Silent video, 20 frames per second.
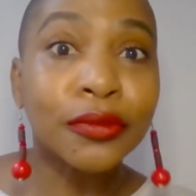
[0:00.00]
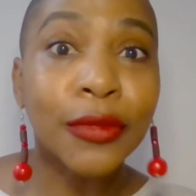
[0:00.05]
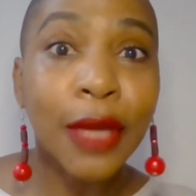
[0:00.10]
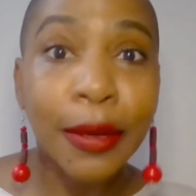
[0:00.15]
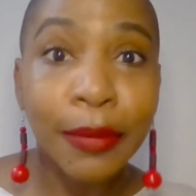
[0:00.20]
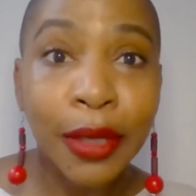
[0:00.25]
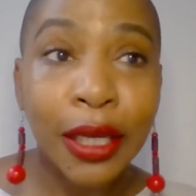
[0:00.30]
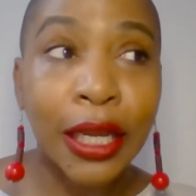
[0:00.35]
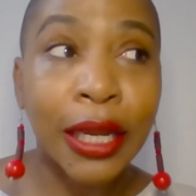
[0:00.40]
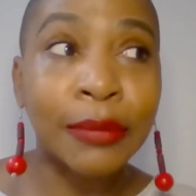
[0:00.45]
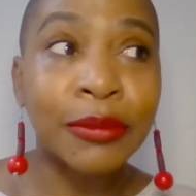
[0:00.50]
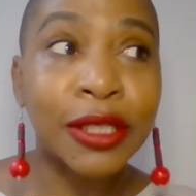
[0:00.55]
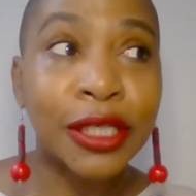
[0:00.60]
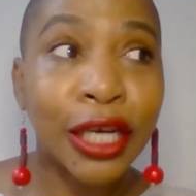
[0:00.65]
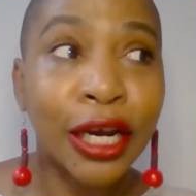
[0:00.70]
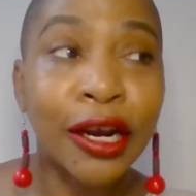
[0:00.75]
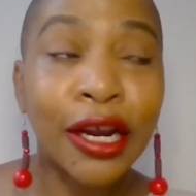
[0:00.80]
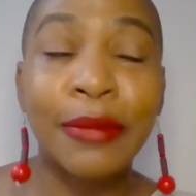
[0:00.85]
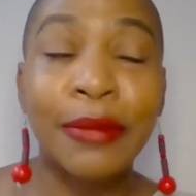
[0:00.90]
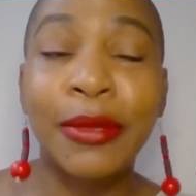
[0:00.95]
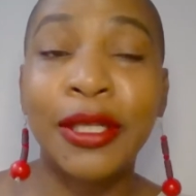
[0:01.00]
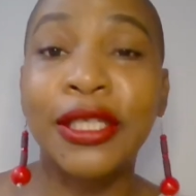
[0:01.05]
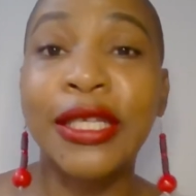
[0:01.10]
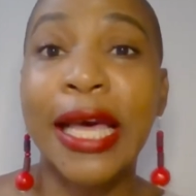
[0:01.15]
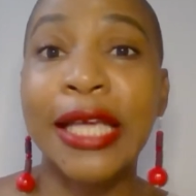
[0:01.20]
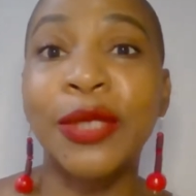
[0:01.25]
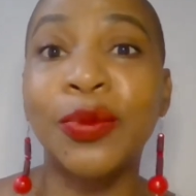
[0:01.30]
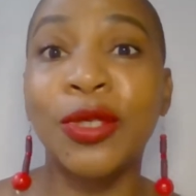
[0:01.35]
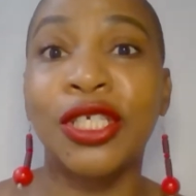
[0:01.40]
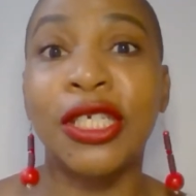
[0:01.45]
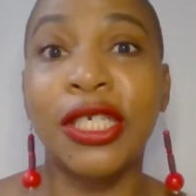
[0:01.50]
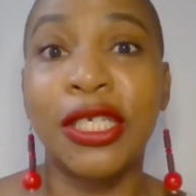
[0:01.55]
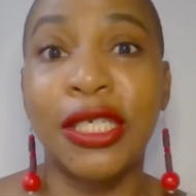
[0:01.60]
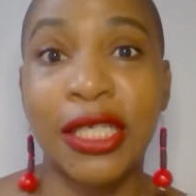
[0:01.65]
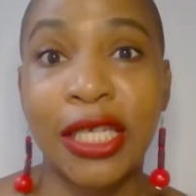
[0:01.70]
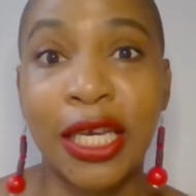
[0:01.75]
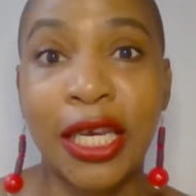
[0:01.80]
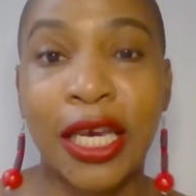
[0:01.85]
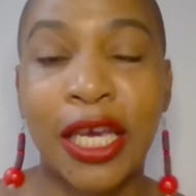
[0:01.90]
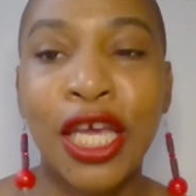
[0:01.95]
I mean, I'm sorry, but that's what she
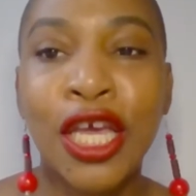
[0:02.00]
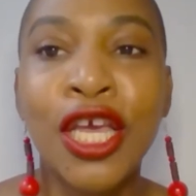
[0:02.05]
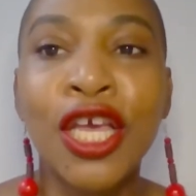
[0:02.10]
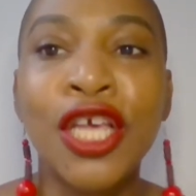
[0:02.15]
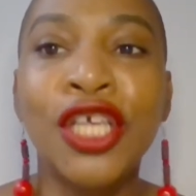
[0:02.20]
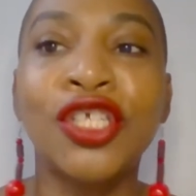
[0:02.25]
did.